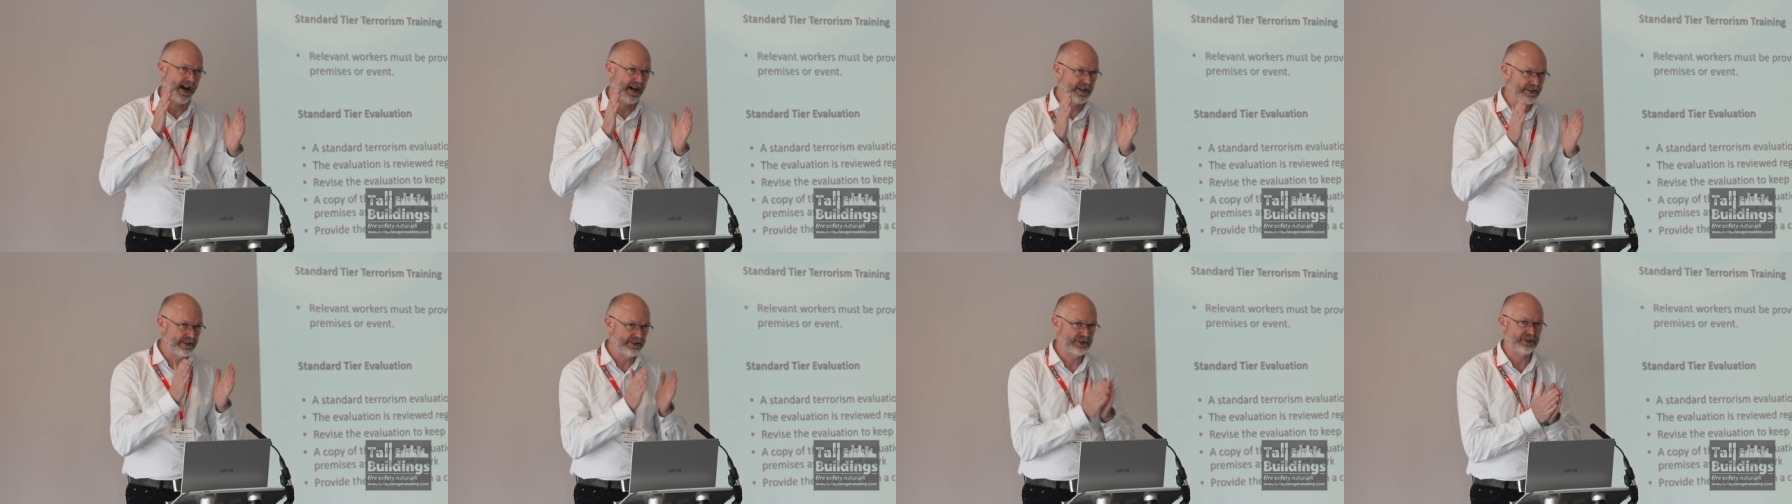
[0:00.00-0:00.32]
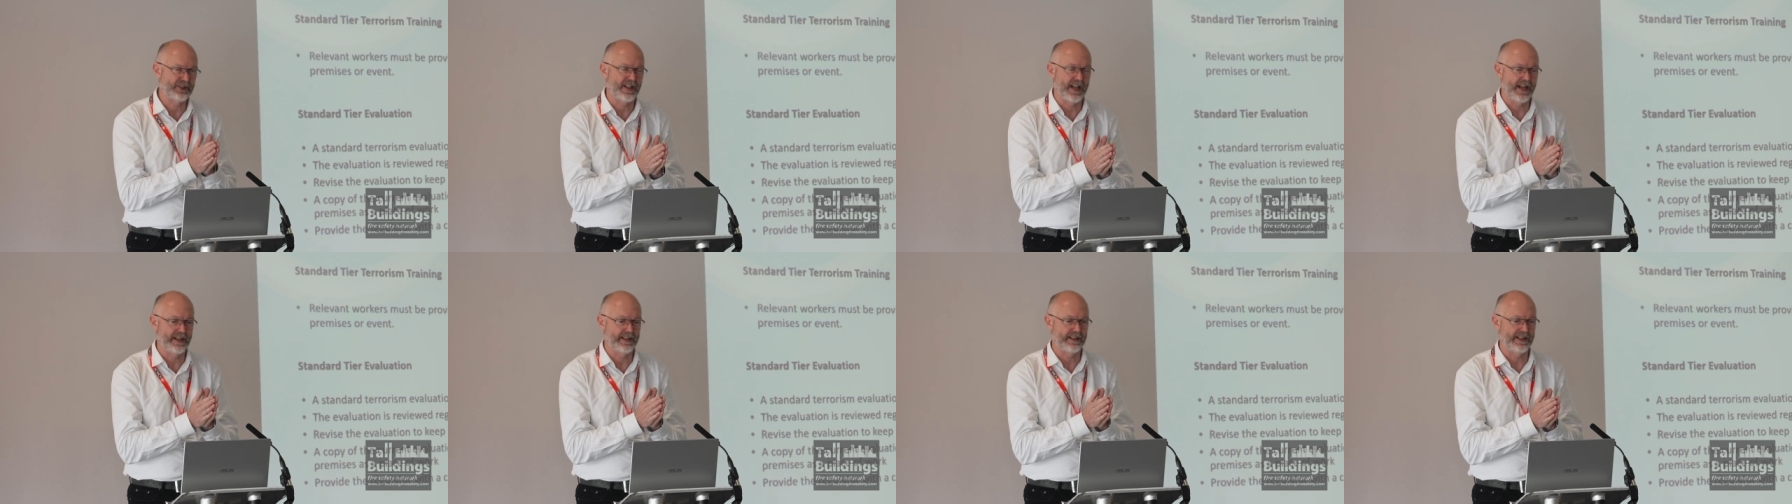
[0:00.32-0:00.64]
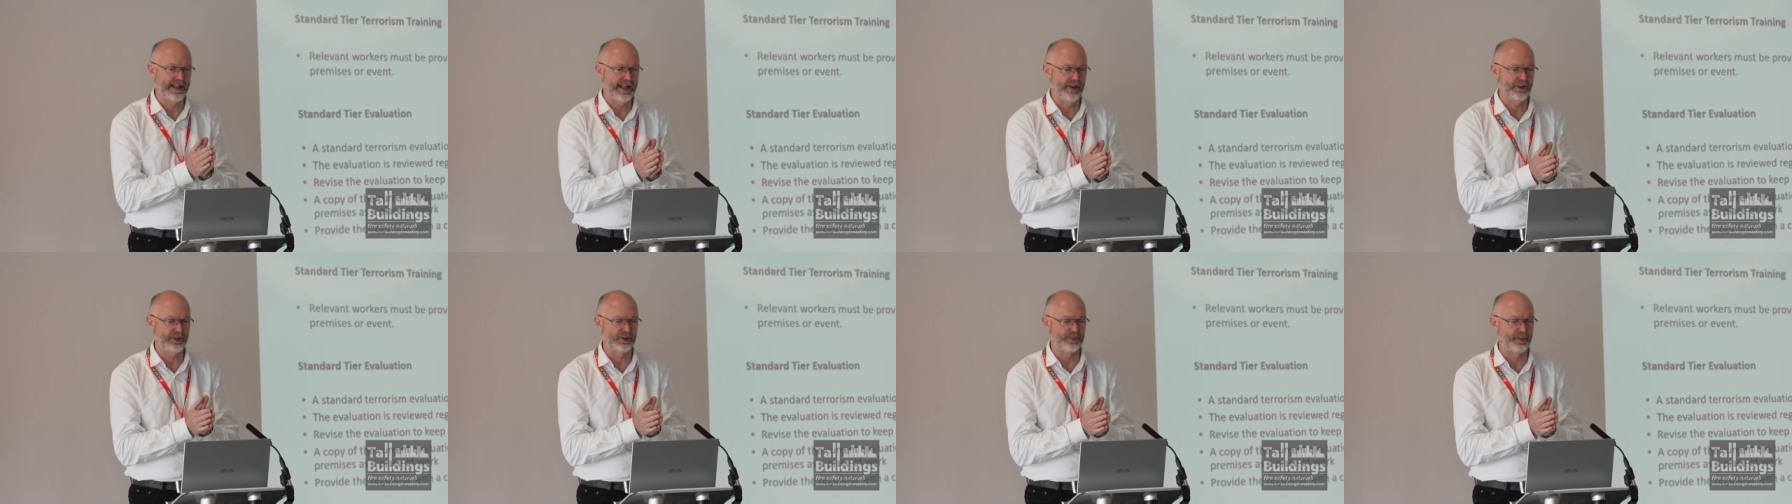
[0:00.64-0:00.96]
understanding
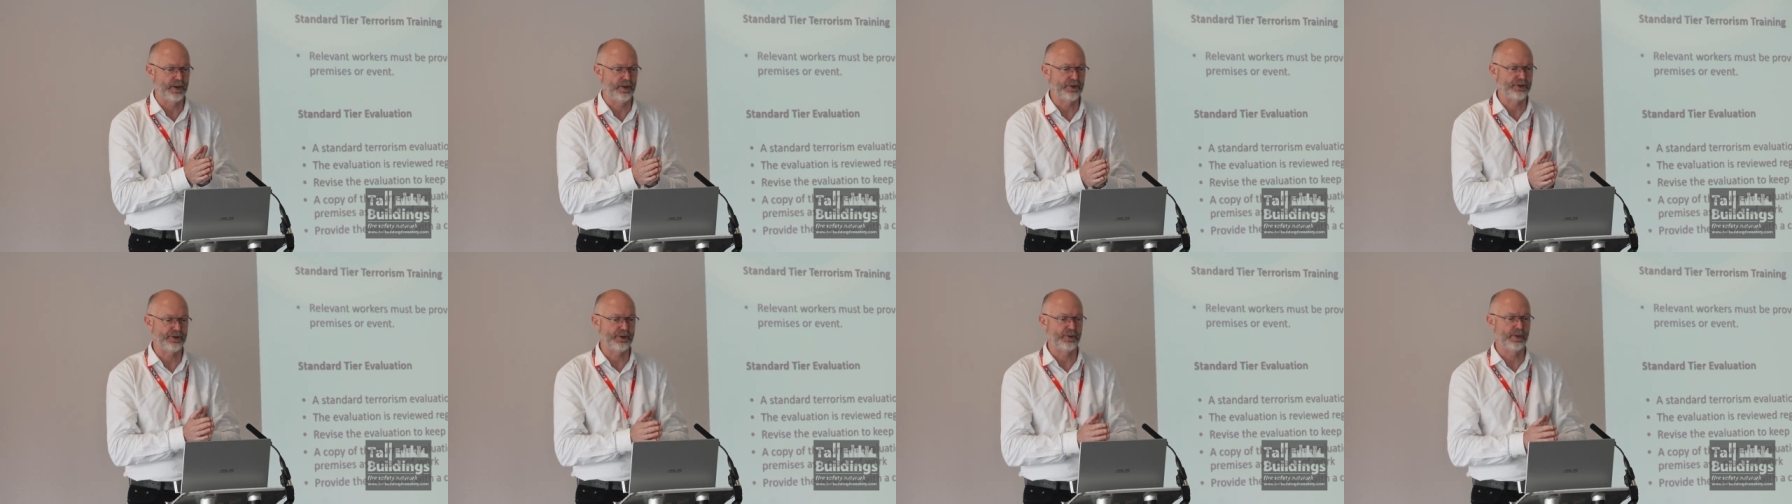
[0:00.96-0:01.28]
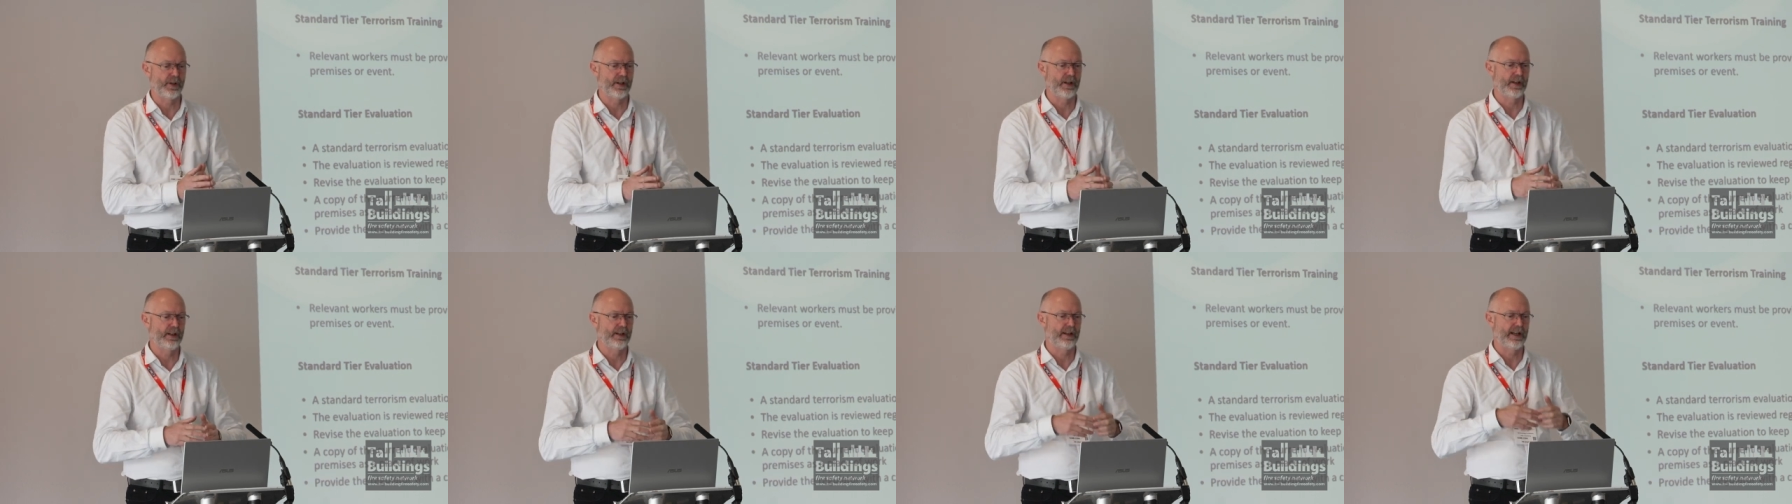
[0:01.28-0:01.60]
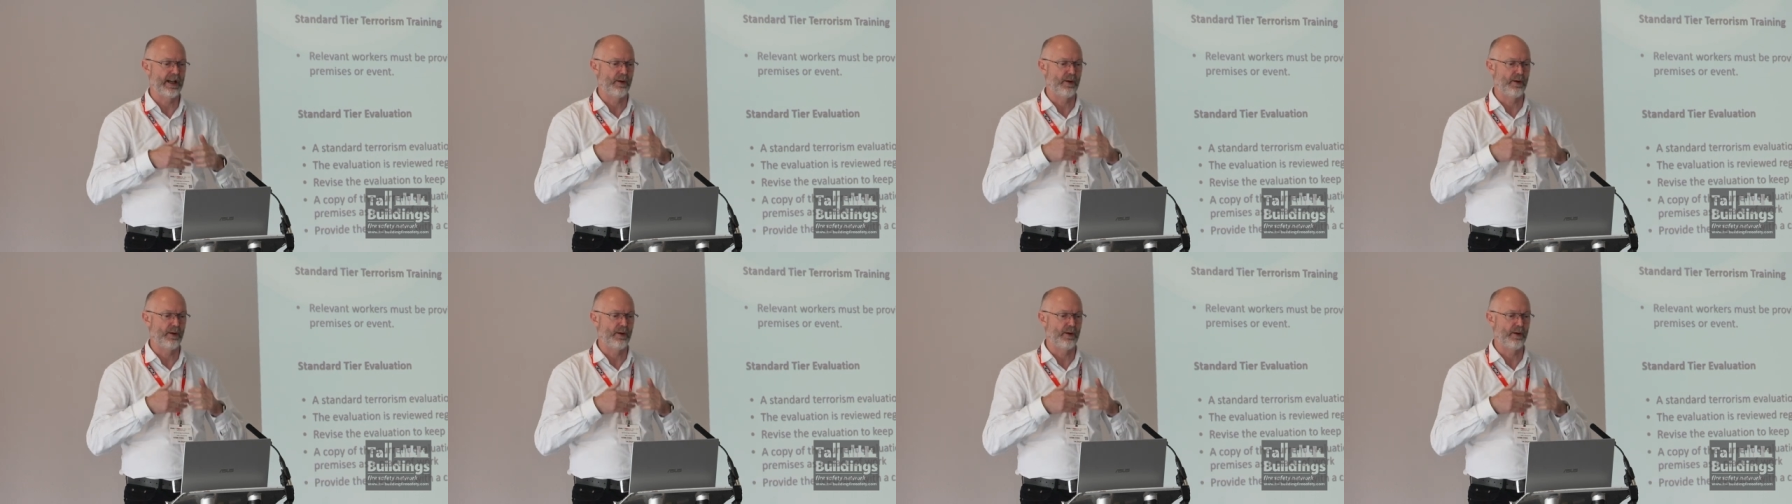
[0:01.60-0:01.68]
how exposed you are